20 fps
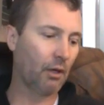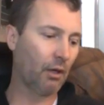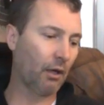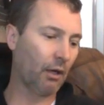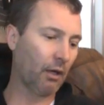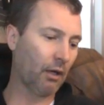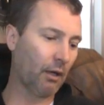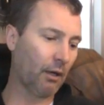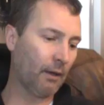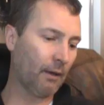
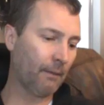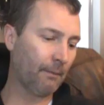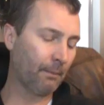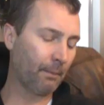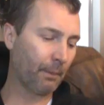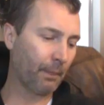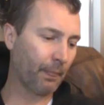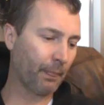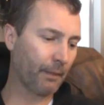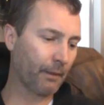
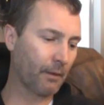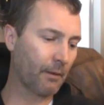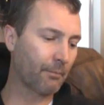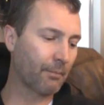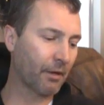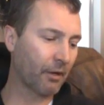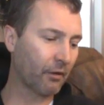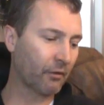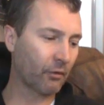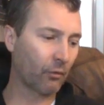um,
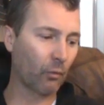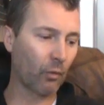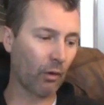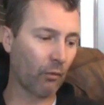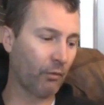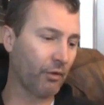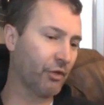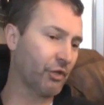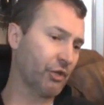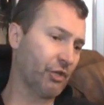compared to
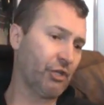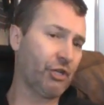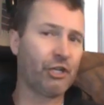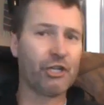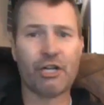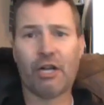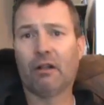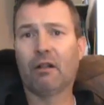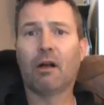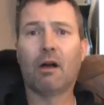where we just
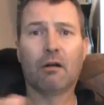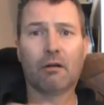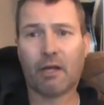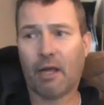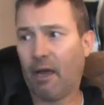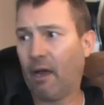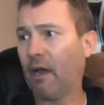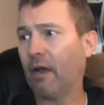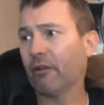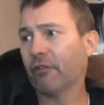shell
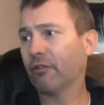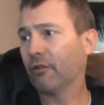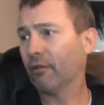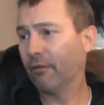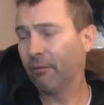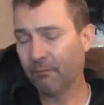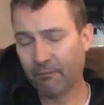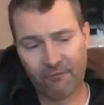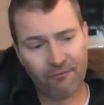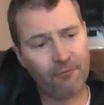out cash
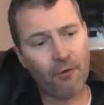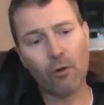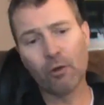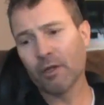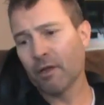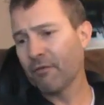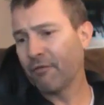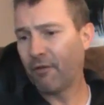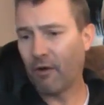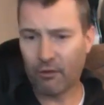to
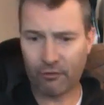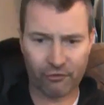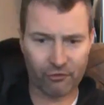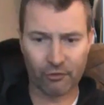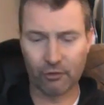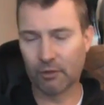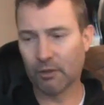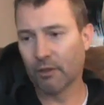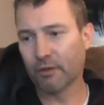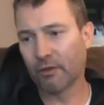fully
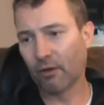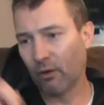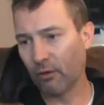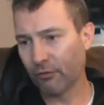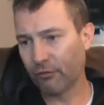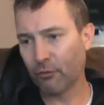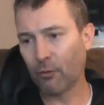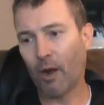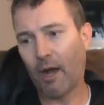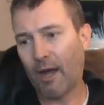functional
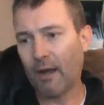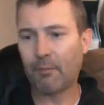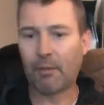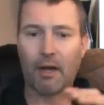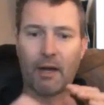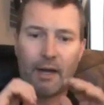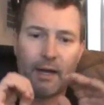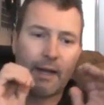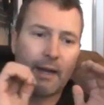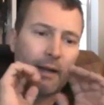adults who hide
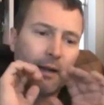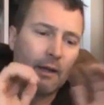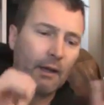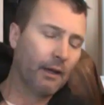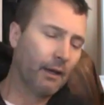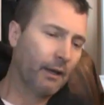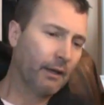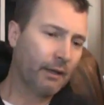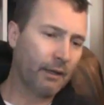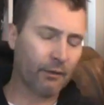behind
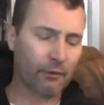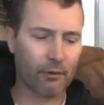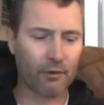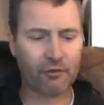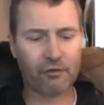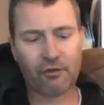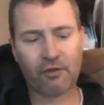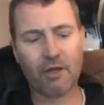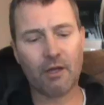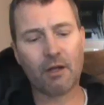either
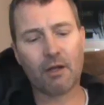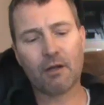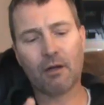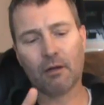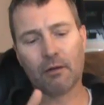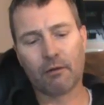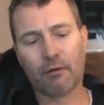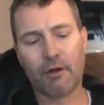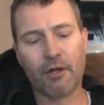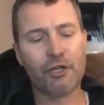a skin
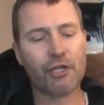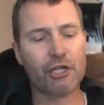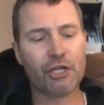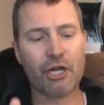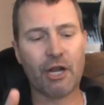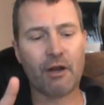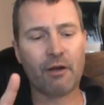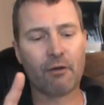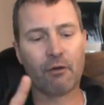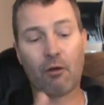color, a
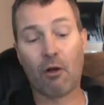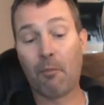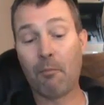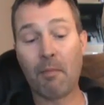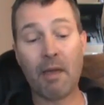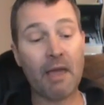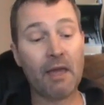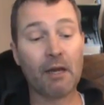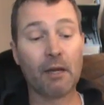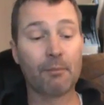gender, a
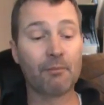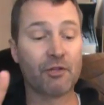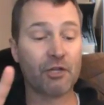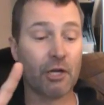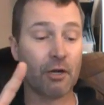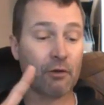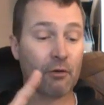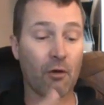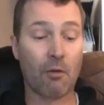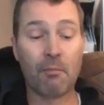made up
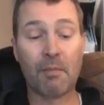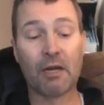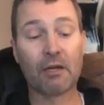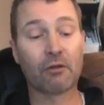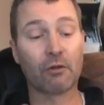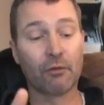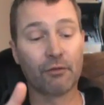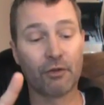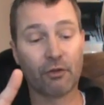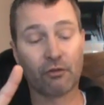gender, a
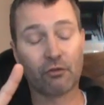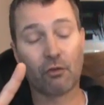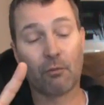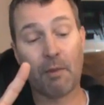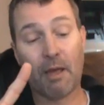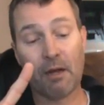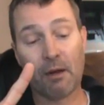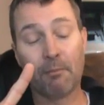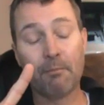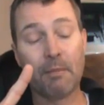mental dis,
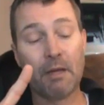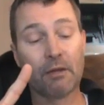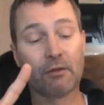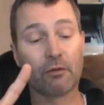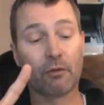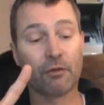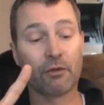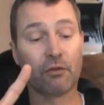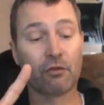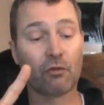made up
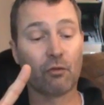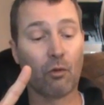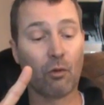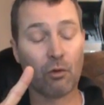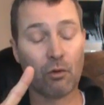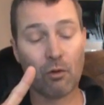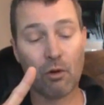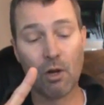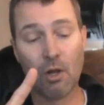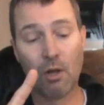mental
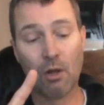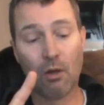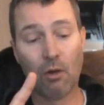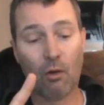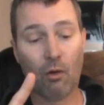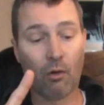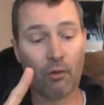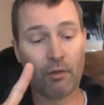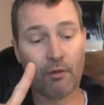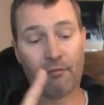disorder,
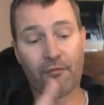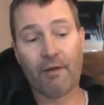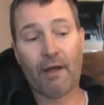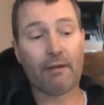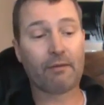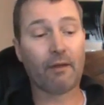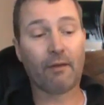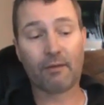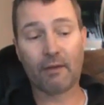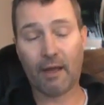or the
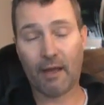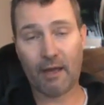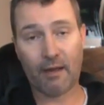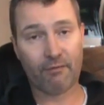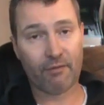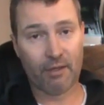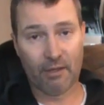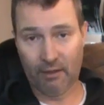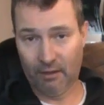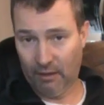fact that they
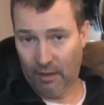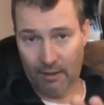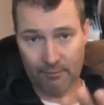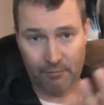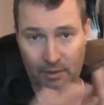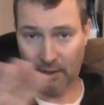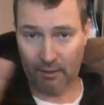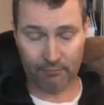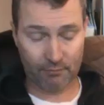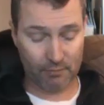have kid.
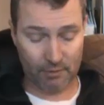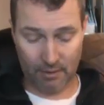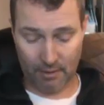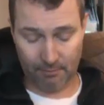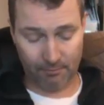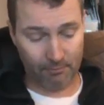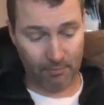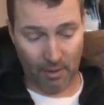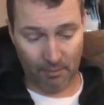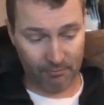I, I,
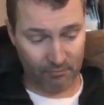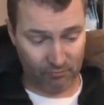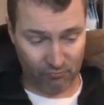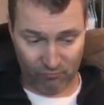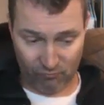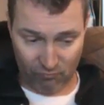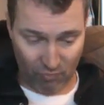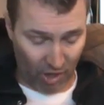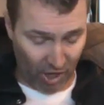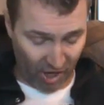I'm, I'm,
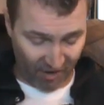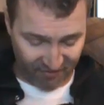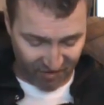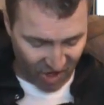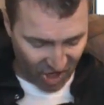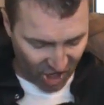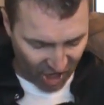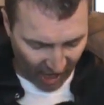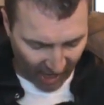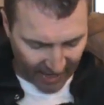I
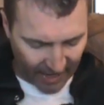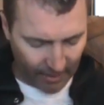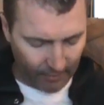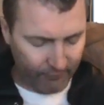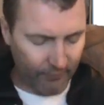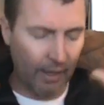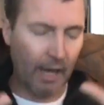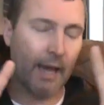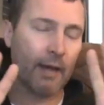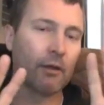have I
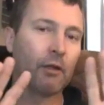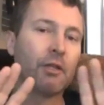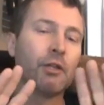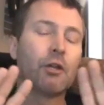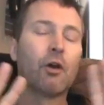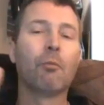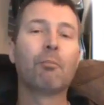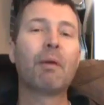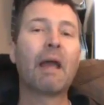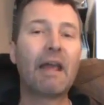have not only
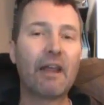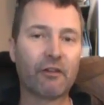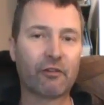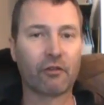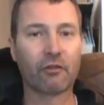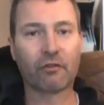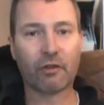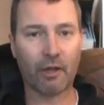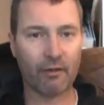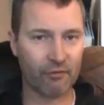no
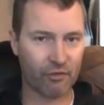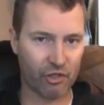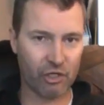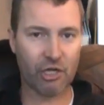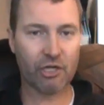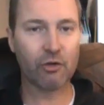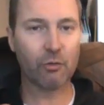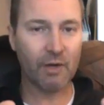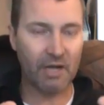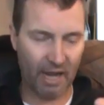patience, I have
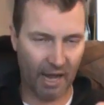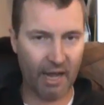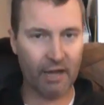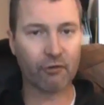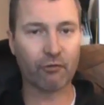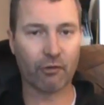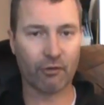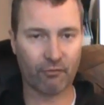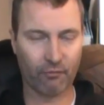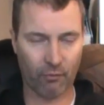genuine
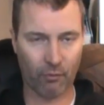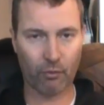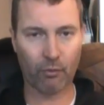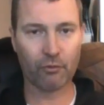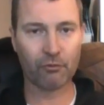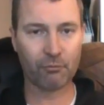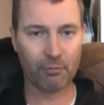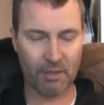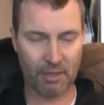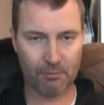hatred for
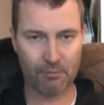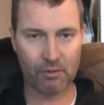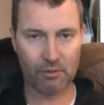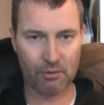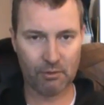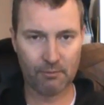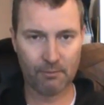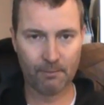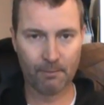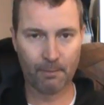those
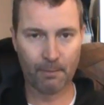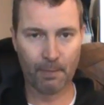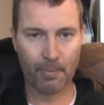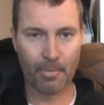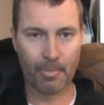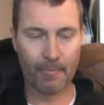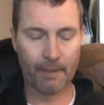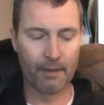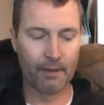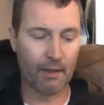people,
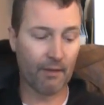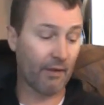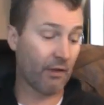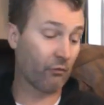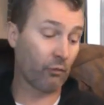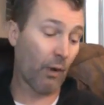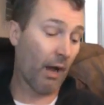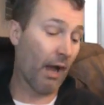and that's